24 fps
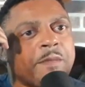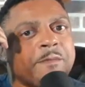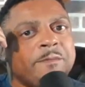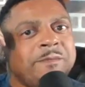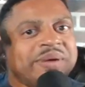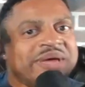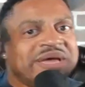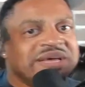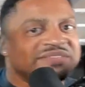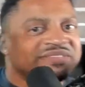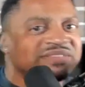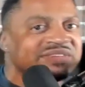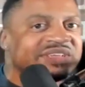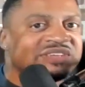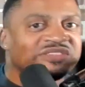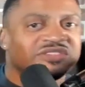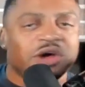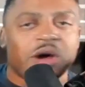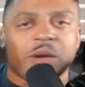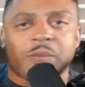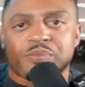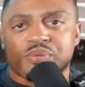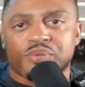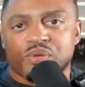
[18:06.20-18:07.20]
business
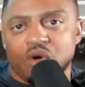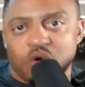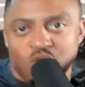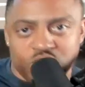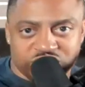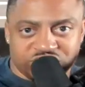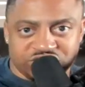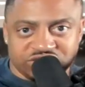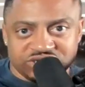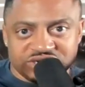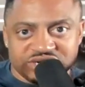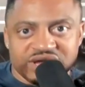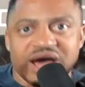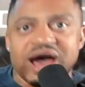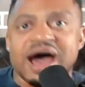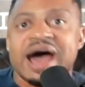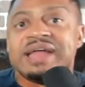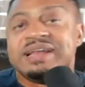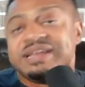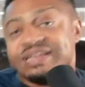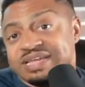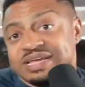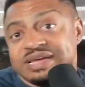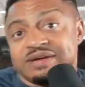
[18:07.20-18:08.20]
approach
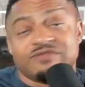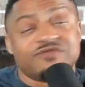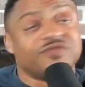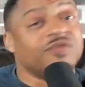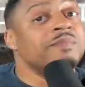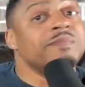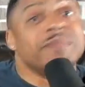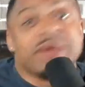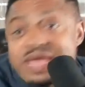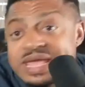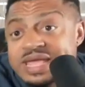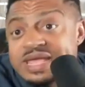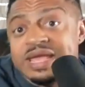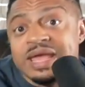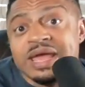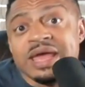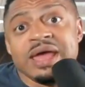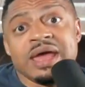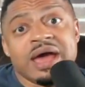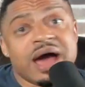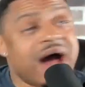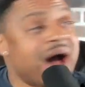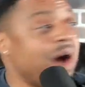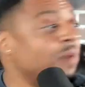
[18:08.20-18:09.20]
idea. For me,
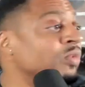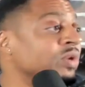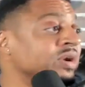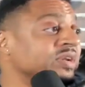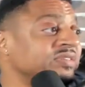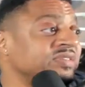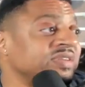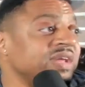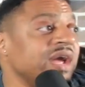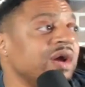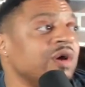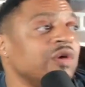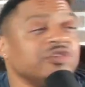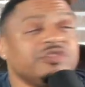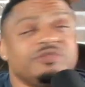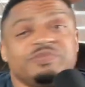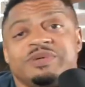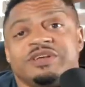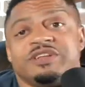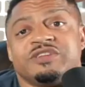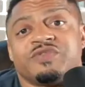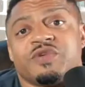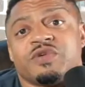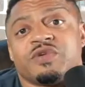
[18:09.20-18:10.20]
I want to see Errol
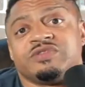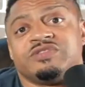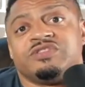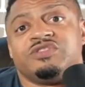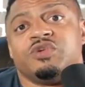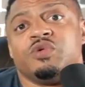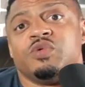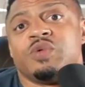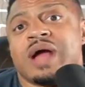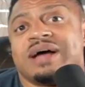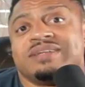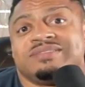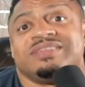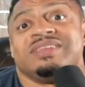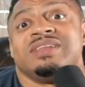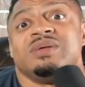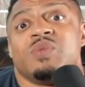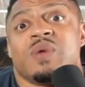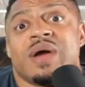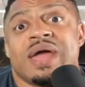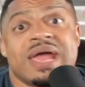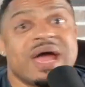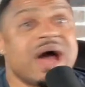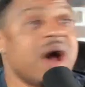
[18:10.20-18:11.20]
Spence versus Ugas
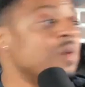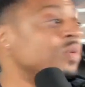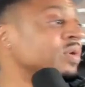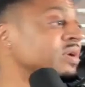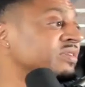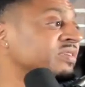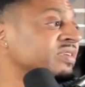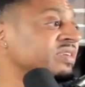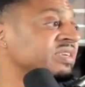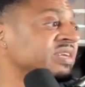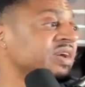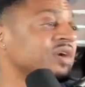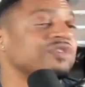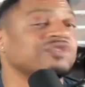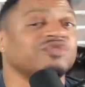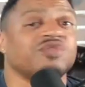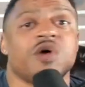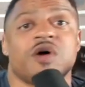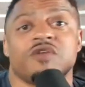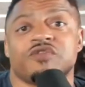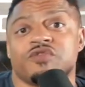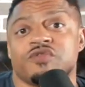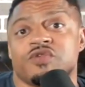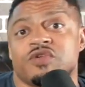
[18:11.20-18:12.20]
anyway. I want to see Terrence
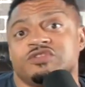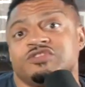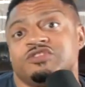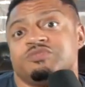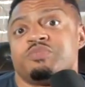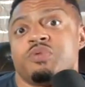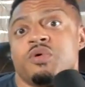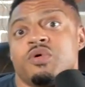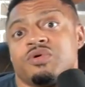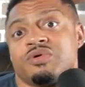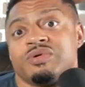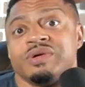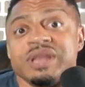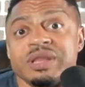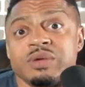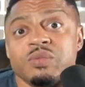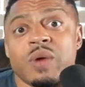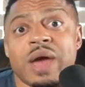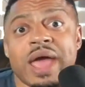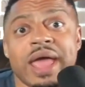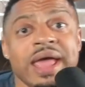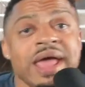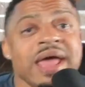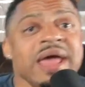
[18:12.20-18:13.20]
Crawford versus Porter
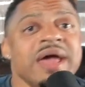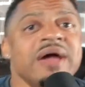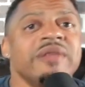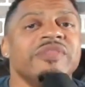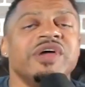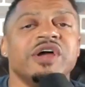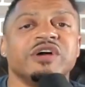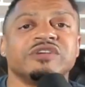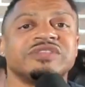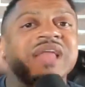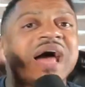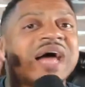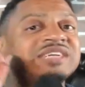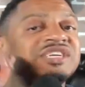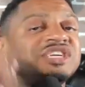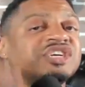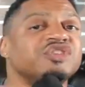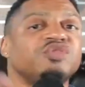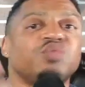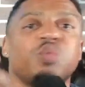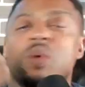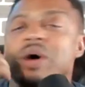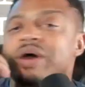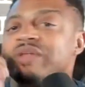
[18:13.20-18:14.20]
anyway. There's not
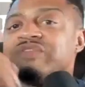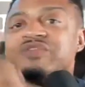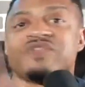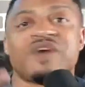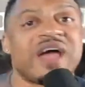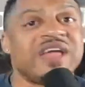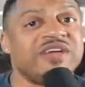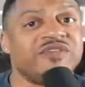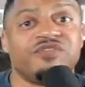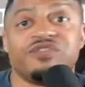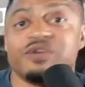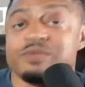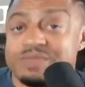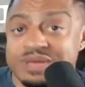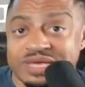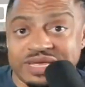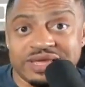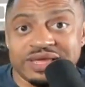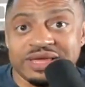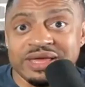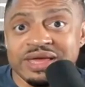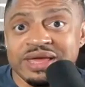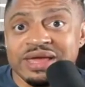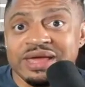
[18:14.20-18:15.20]
just one fight for me.
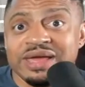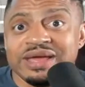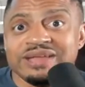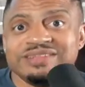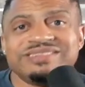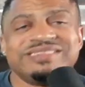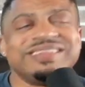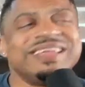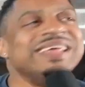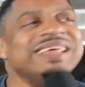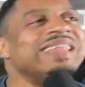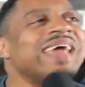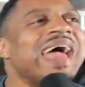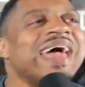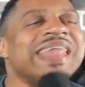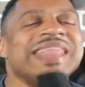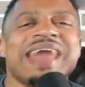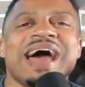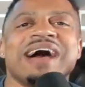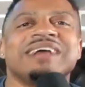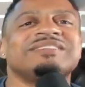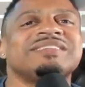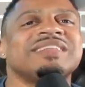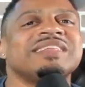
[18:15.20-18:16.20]
See, and
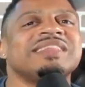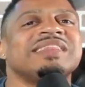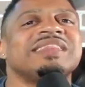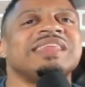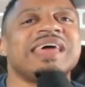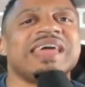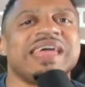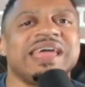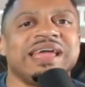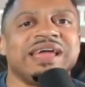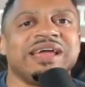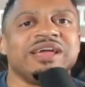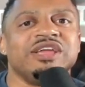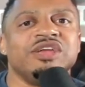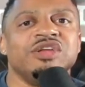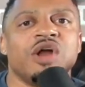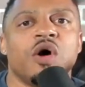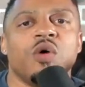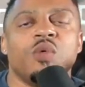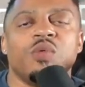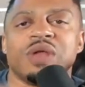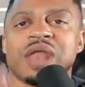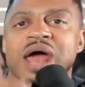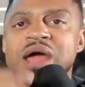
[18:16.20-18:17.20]
that's the thing, you
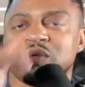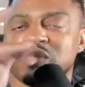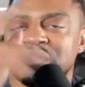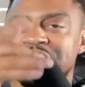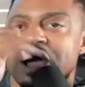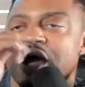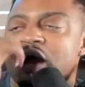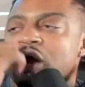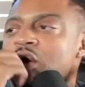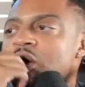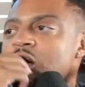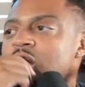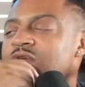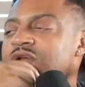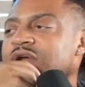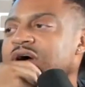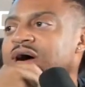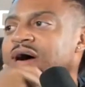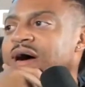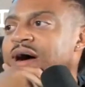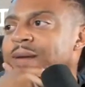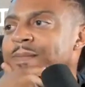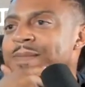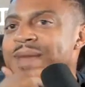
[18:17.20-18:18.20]
know, like when I heard
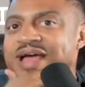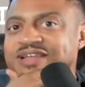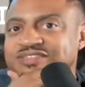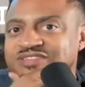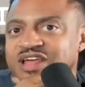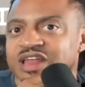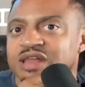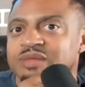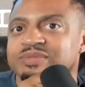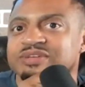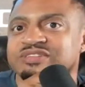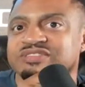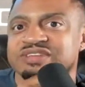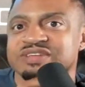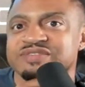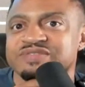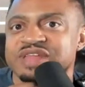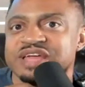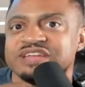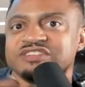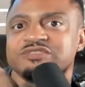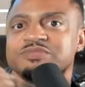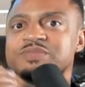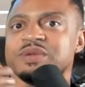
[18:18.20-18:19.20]
Max Kellerman, Stephen
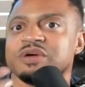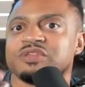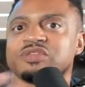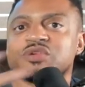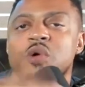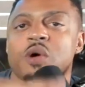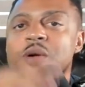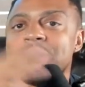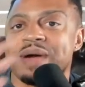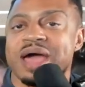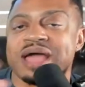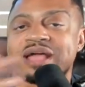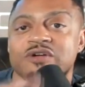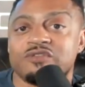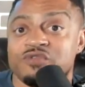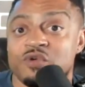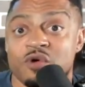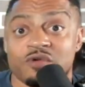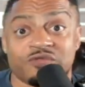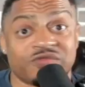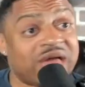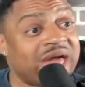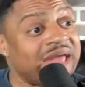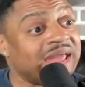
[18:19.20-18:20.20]
A. Smith going back and
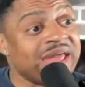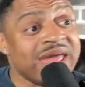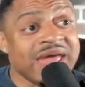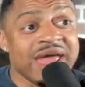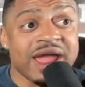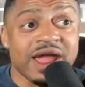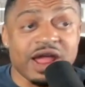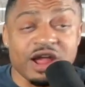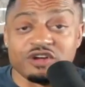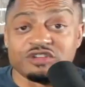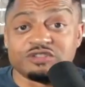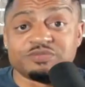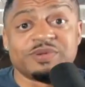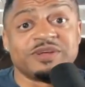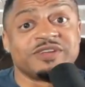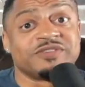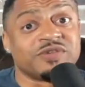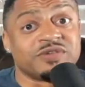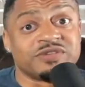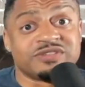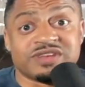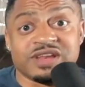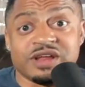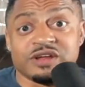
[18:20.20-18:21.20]
forth, like Errol Spence
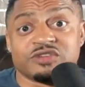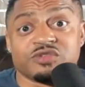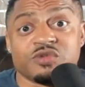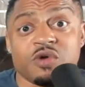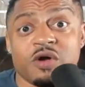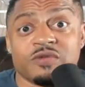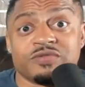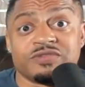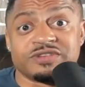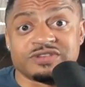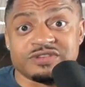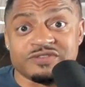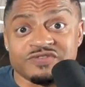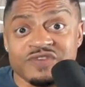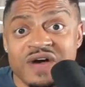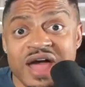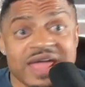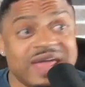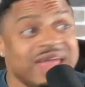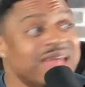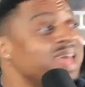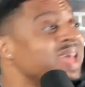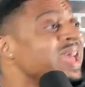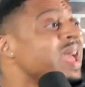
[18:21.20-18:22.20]
versus Terrence Crawford's the
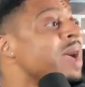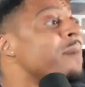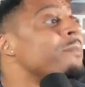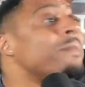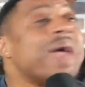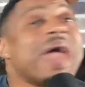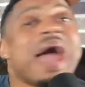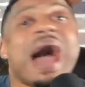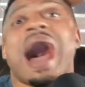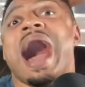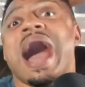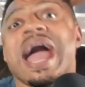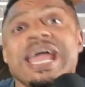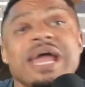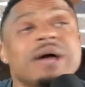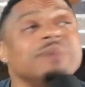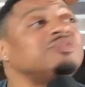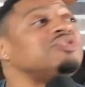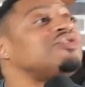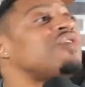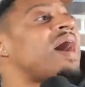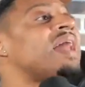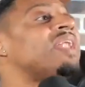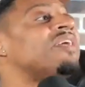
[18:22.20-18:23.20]
fight. Man, I am
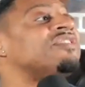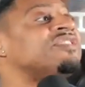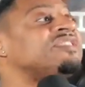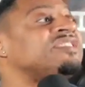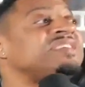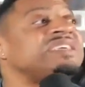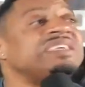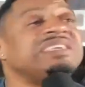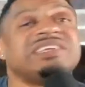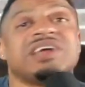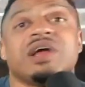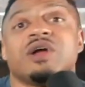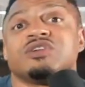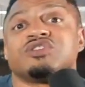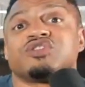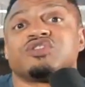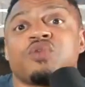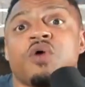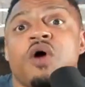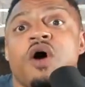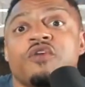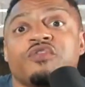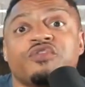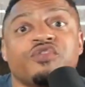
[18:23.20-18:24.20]
trying to see Terrence
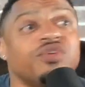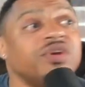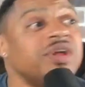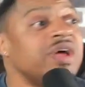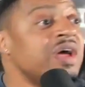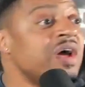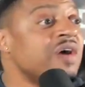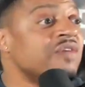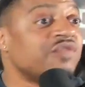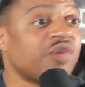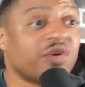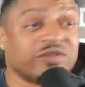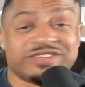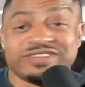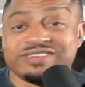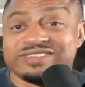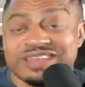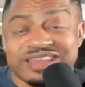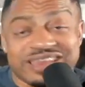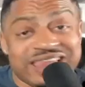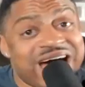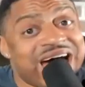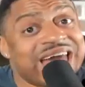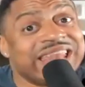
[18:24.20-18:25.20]
Crawford versus
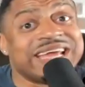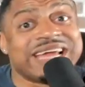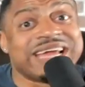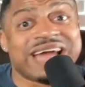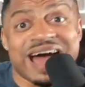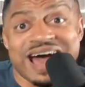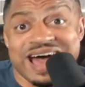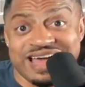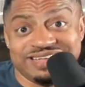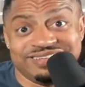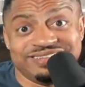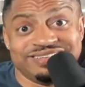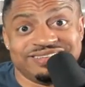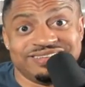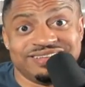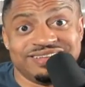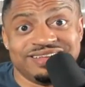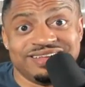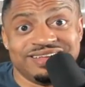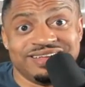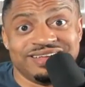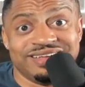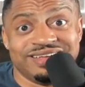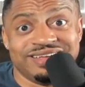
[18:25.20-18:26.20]
a lot of guys.
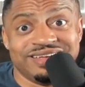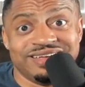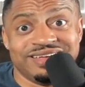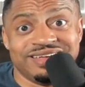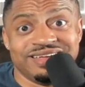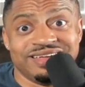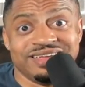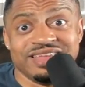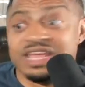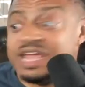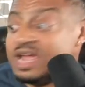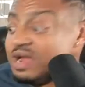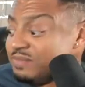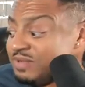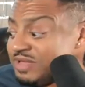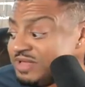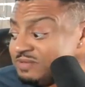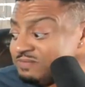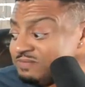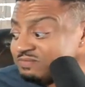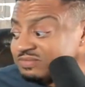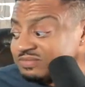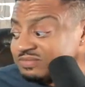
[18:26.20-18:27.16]
You hear me?